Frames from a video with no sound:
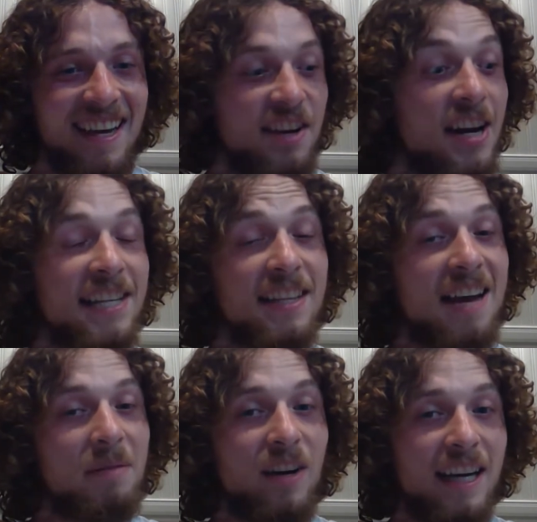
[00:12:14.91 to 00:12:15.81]
You get to
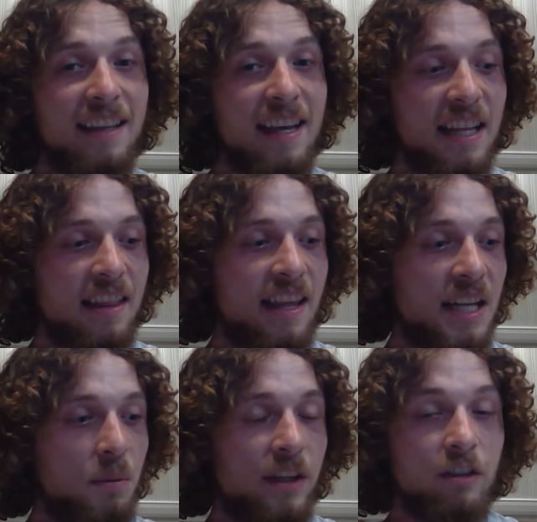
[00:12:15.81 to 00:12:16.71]
that point, and then
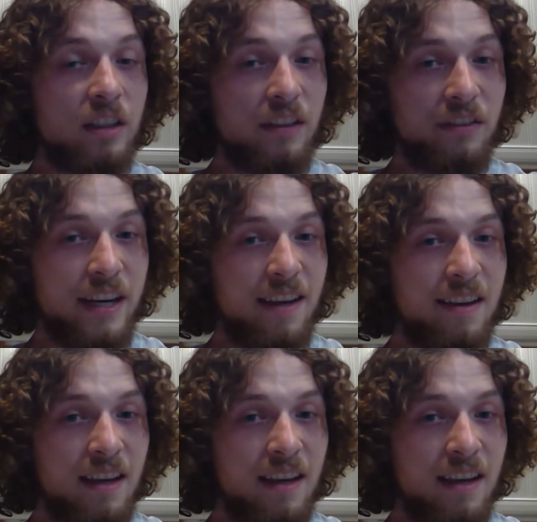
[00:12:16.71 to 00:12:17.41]
that's when you're really free.